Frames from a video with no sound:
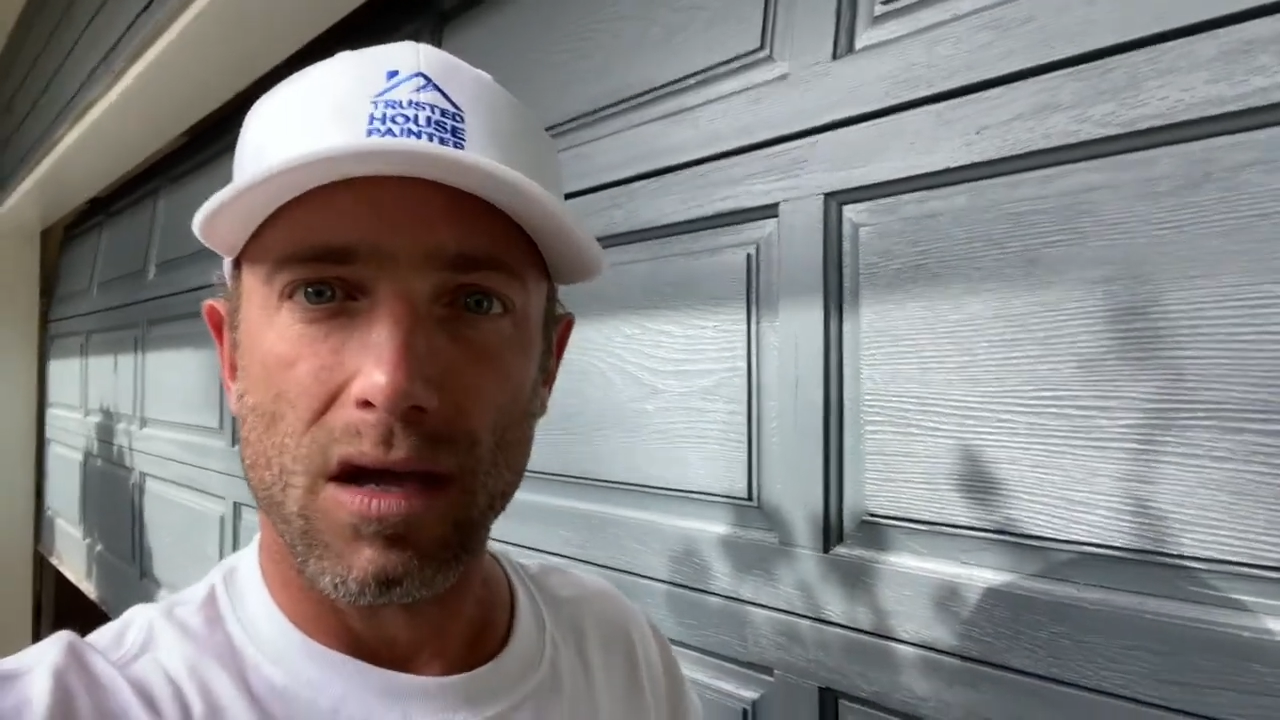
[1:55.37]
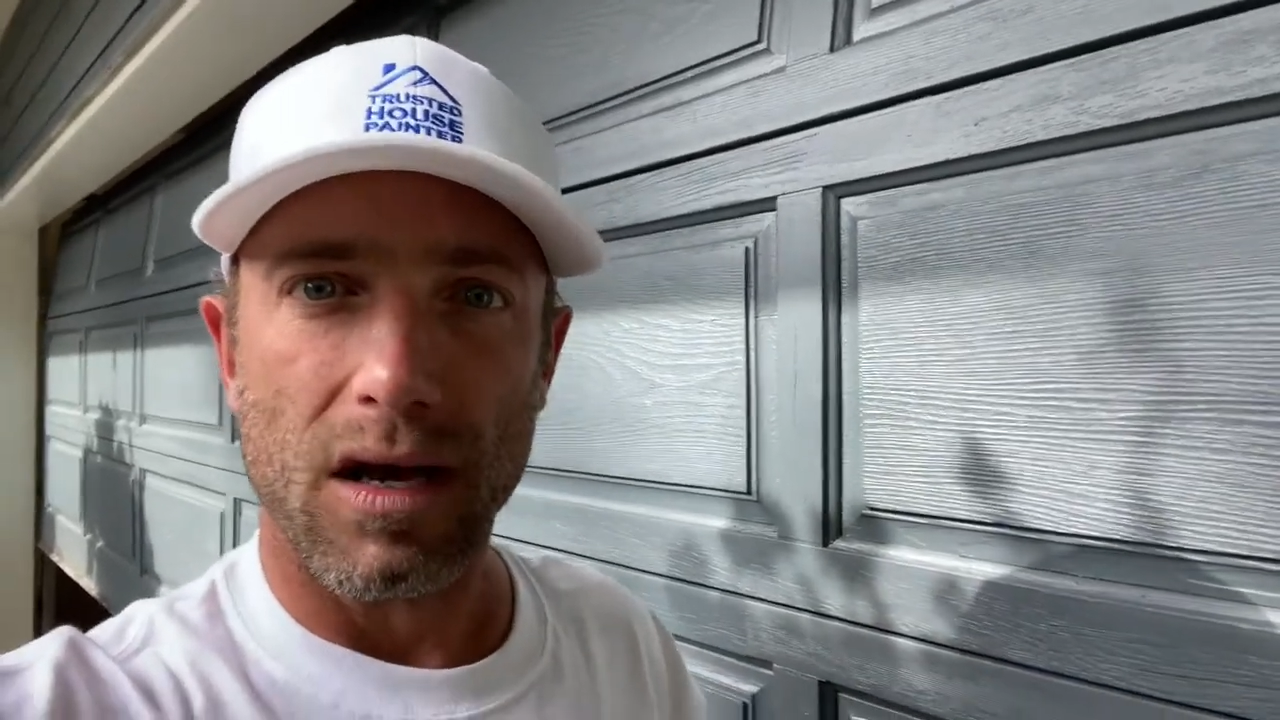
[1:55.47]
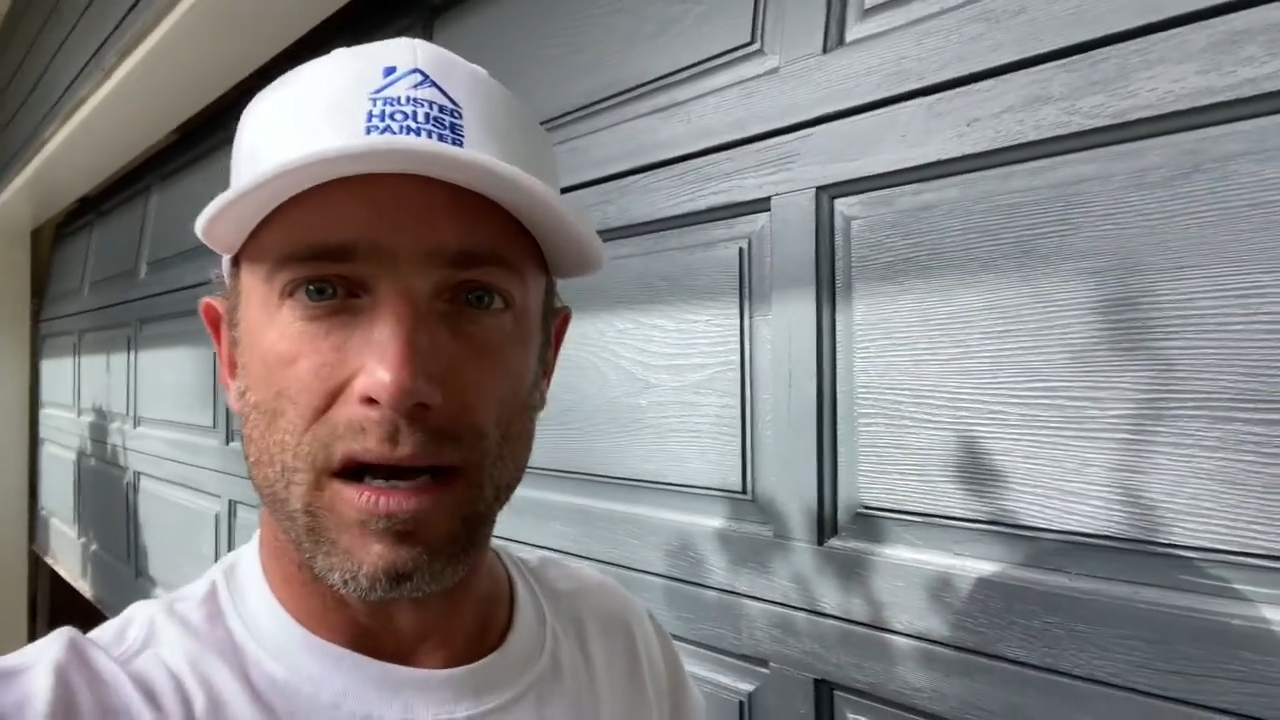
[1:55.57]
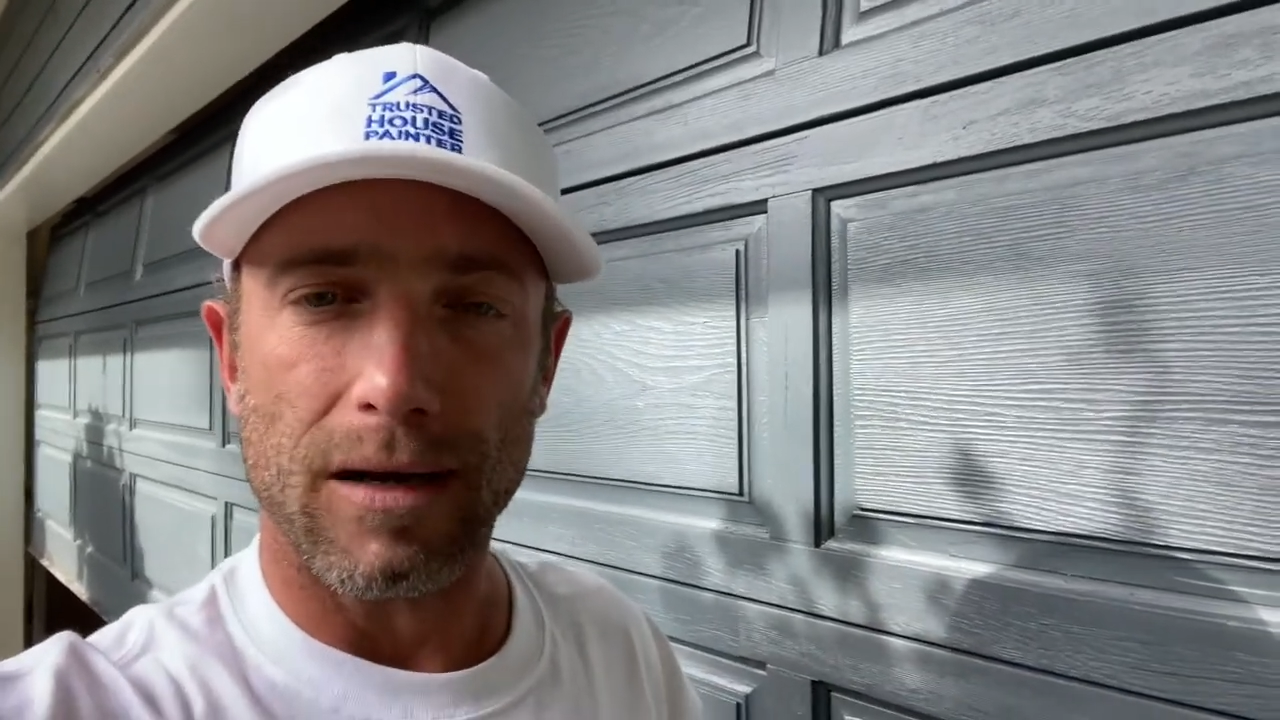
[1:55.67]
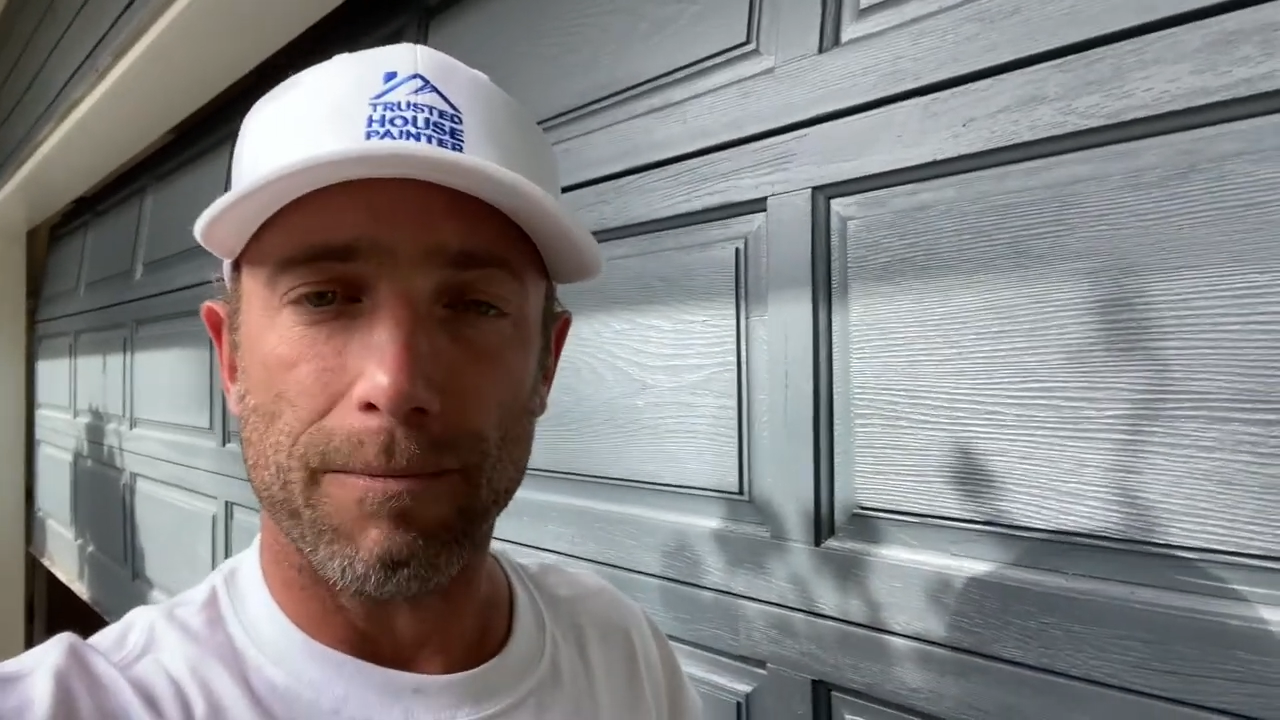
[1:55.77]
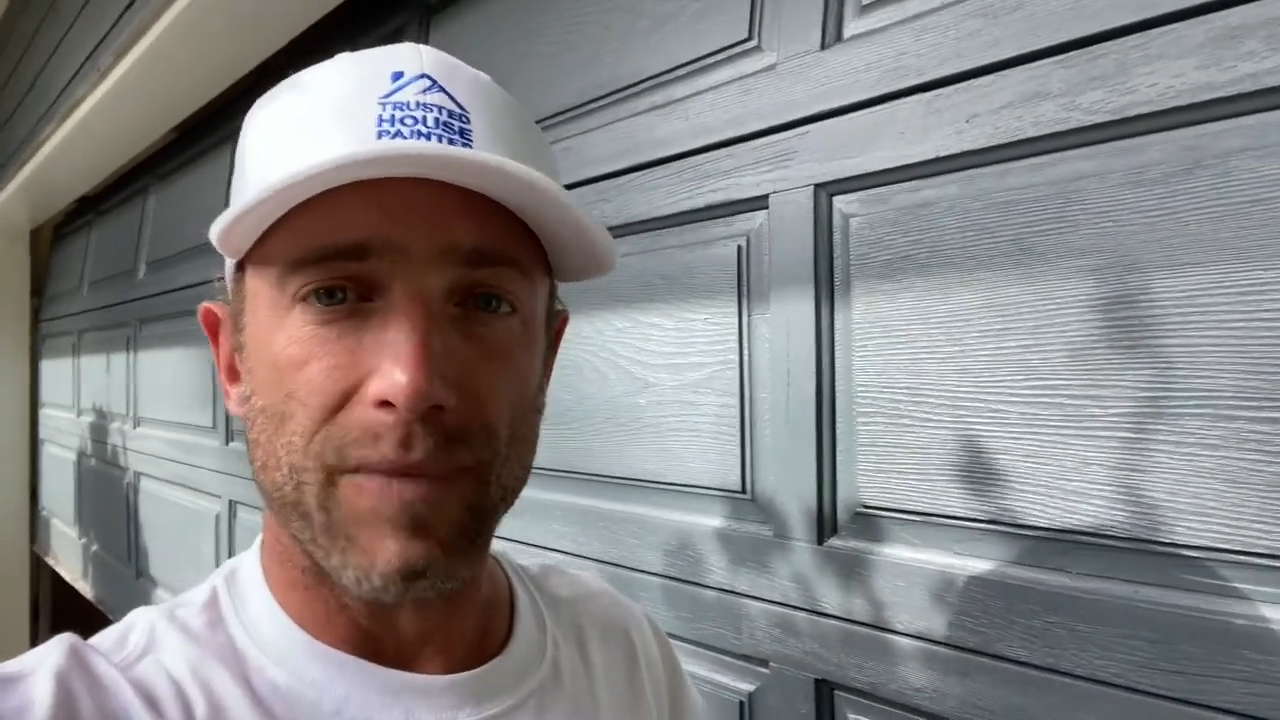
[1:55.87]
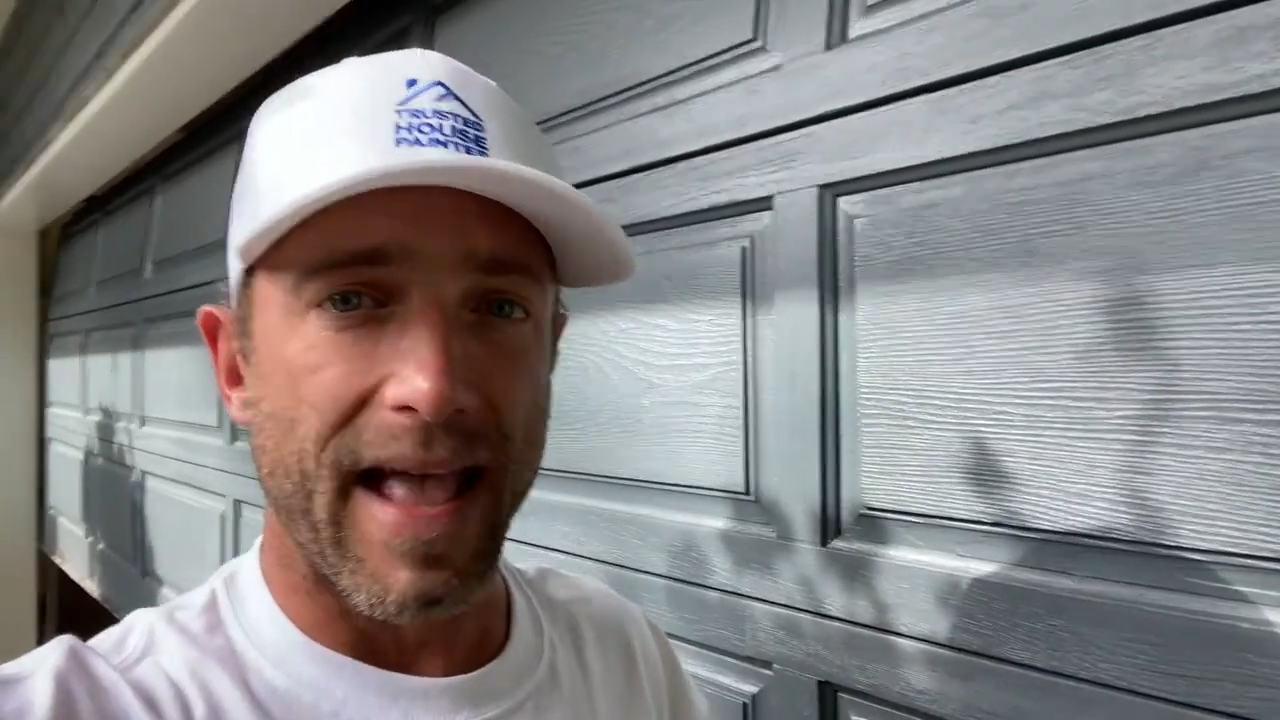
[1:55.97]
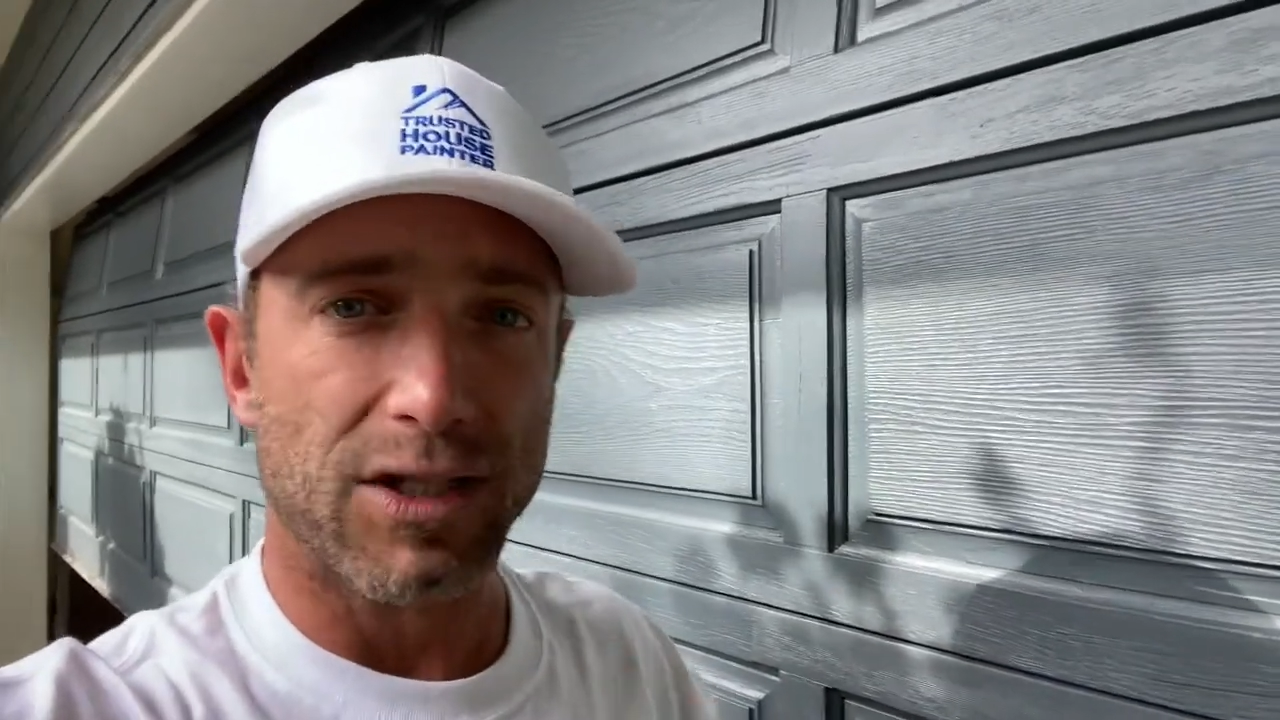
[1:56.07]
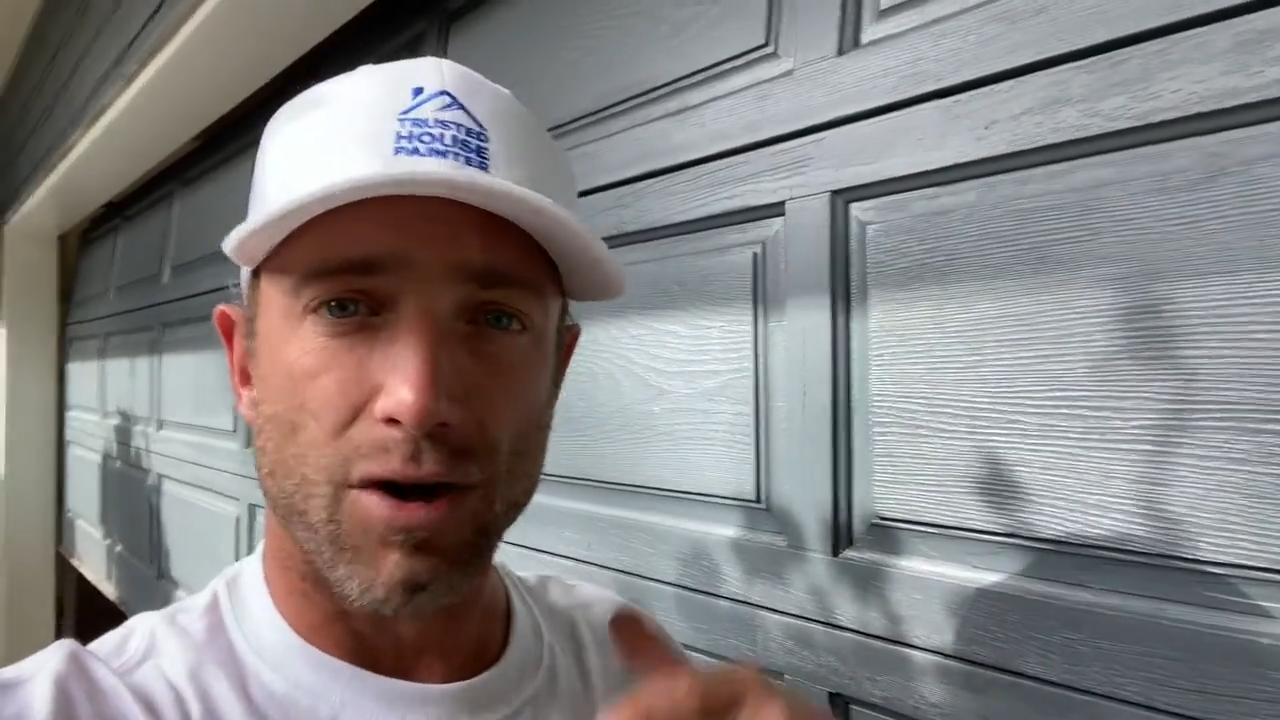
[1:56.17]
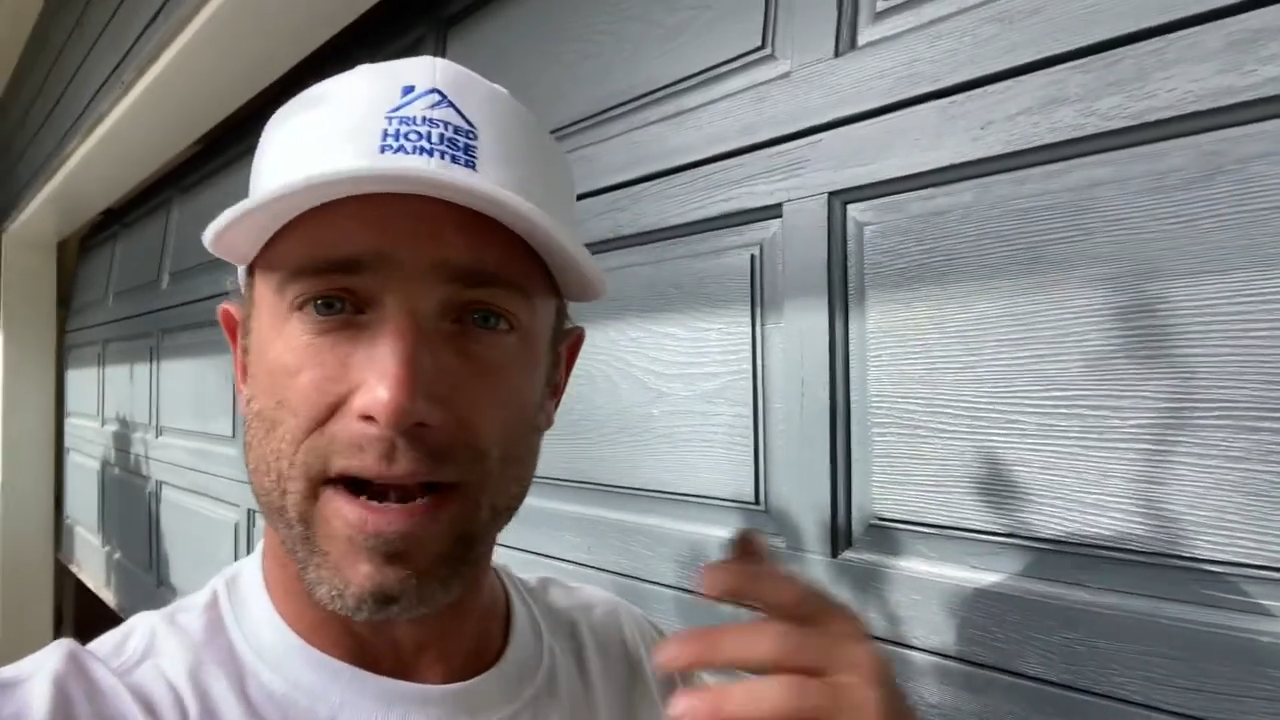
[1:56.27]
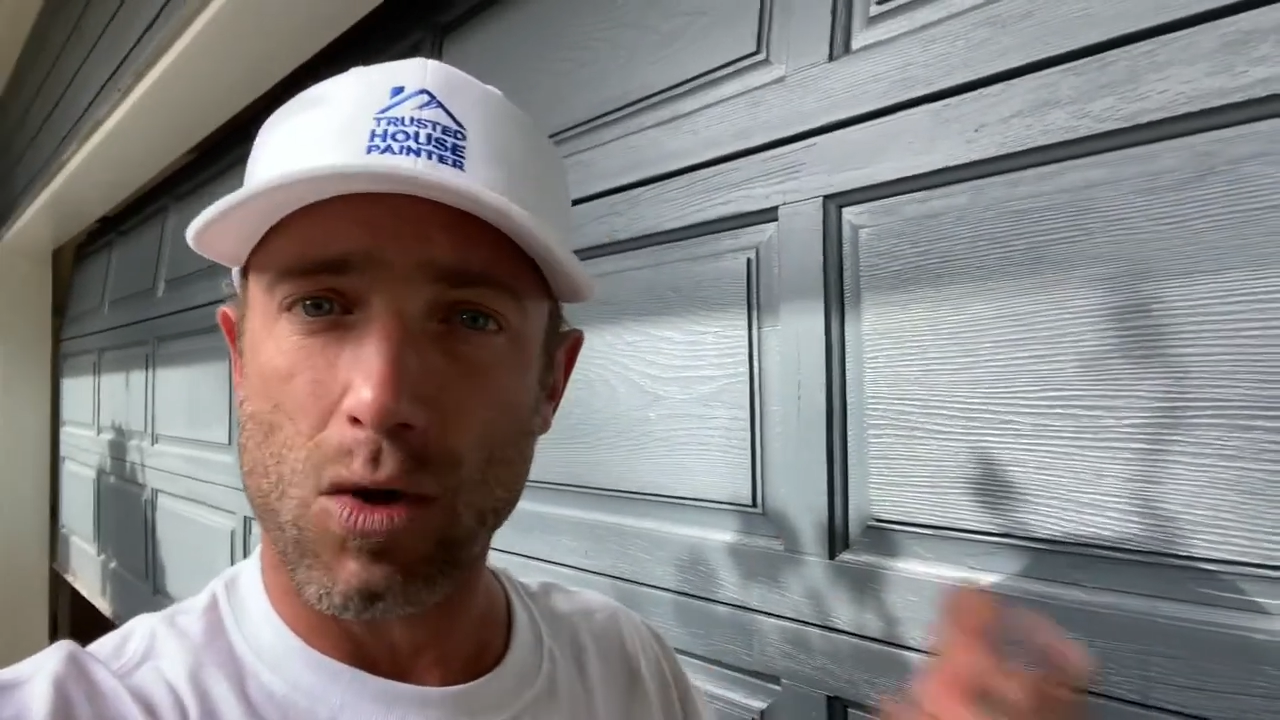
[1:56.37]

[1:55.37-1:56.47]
um, answer any